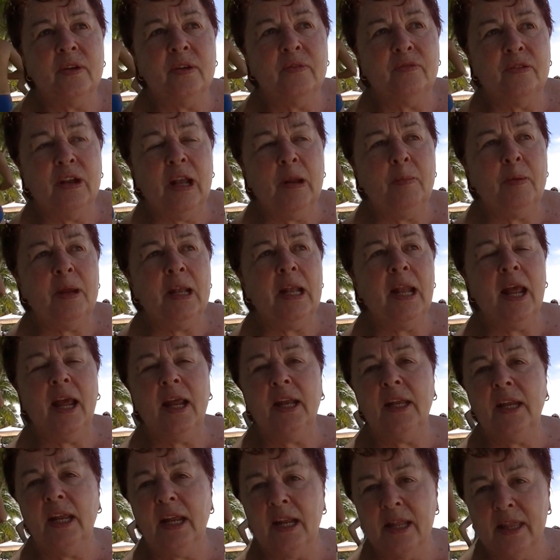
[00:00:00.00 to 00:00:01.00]
a Philippine
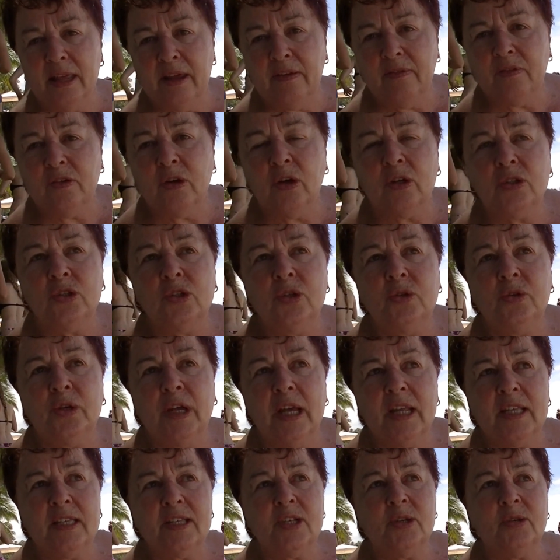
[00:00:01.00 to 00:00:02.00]
lady and they've got two
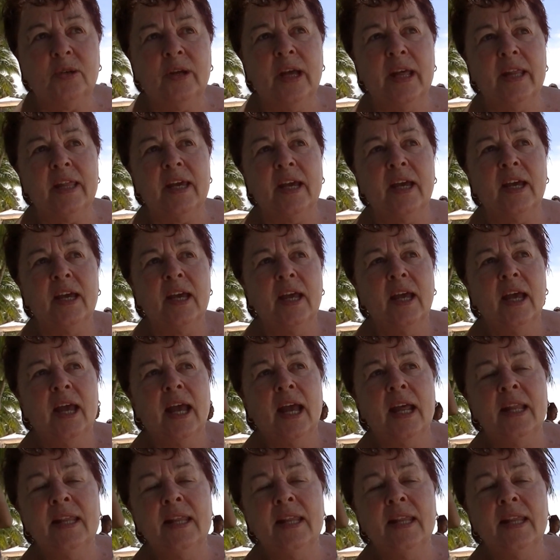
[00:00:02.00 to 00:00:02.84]
kids together yeah.